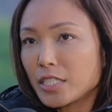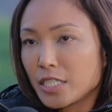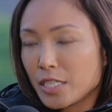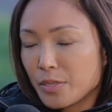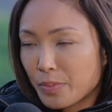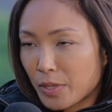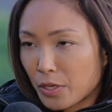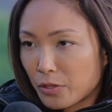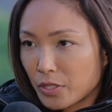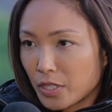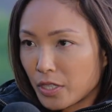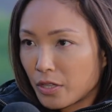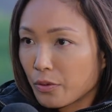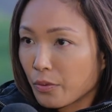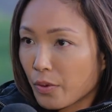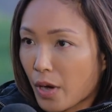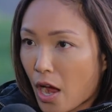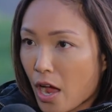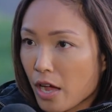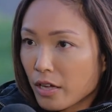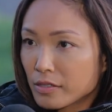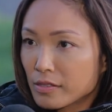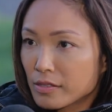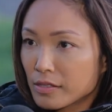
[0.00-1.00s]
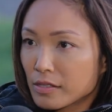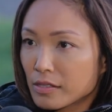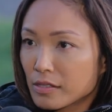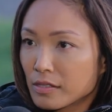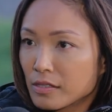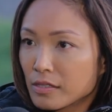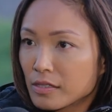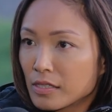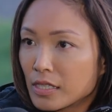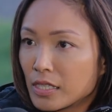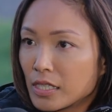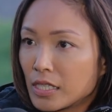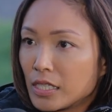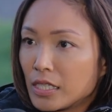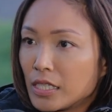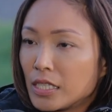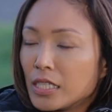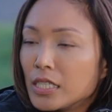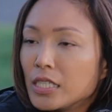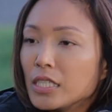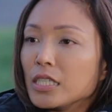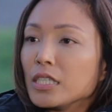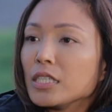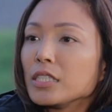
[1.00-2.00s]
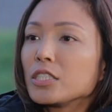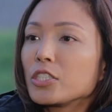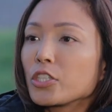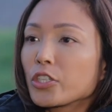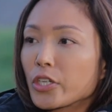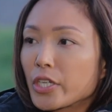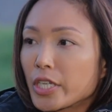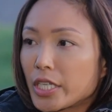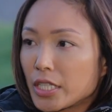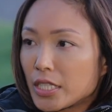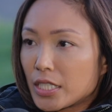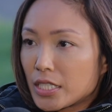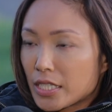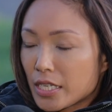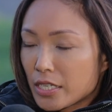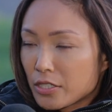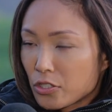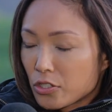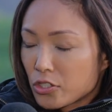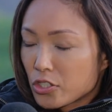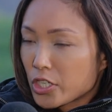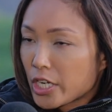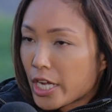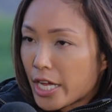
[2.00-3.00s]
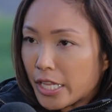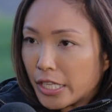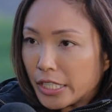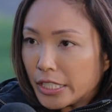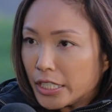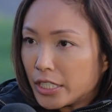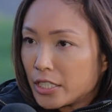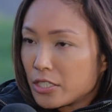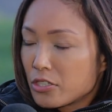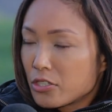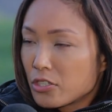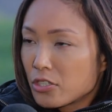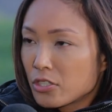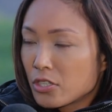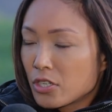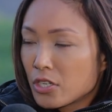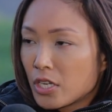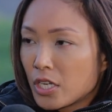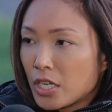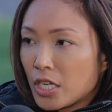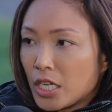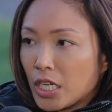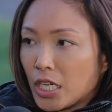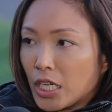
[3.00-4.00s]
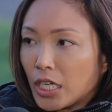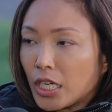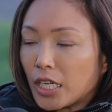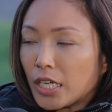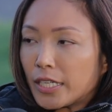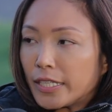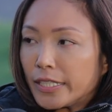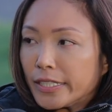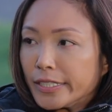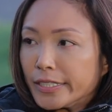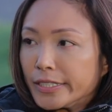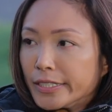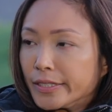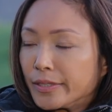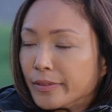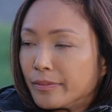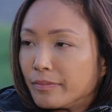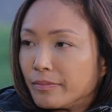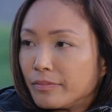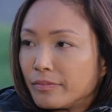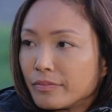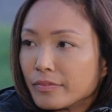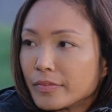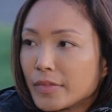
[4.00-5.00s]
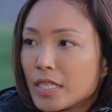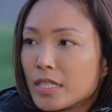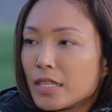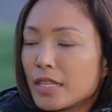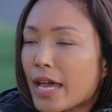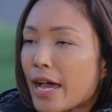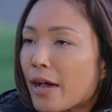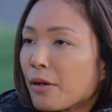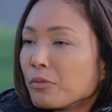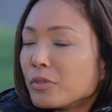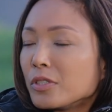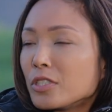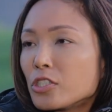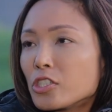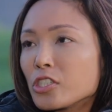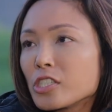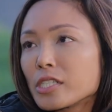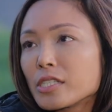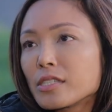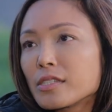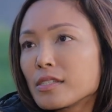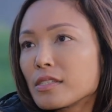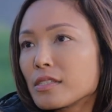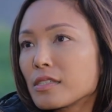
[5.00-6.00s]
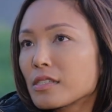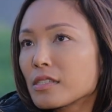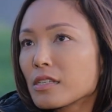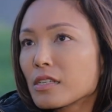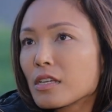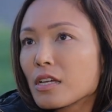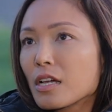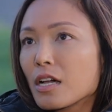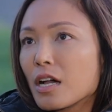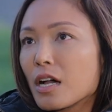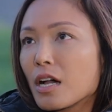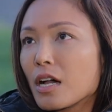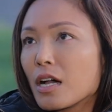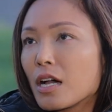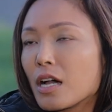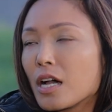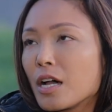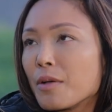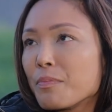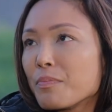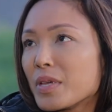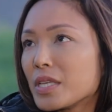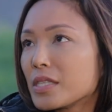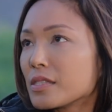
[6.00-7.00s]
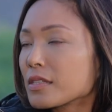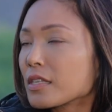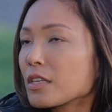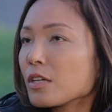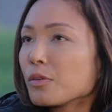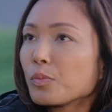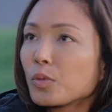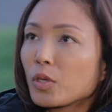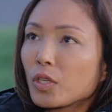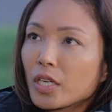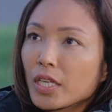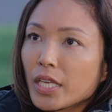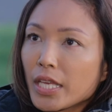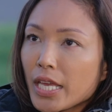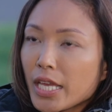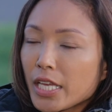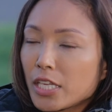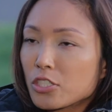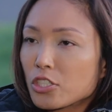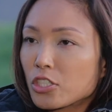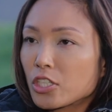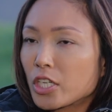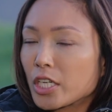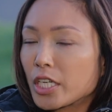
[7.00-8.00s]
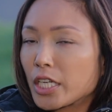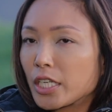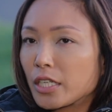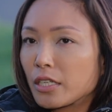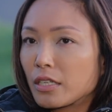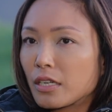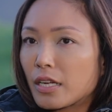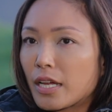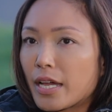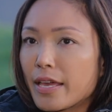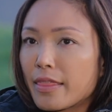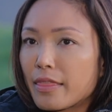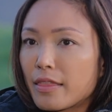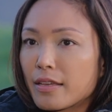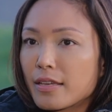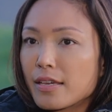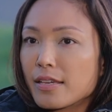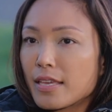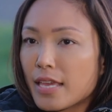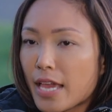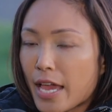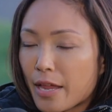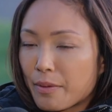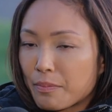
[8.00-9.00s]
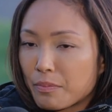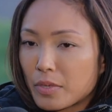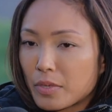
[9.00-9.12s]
T-boned in the rocks during the desert challenge. And that was just a miscommunication, I think, again,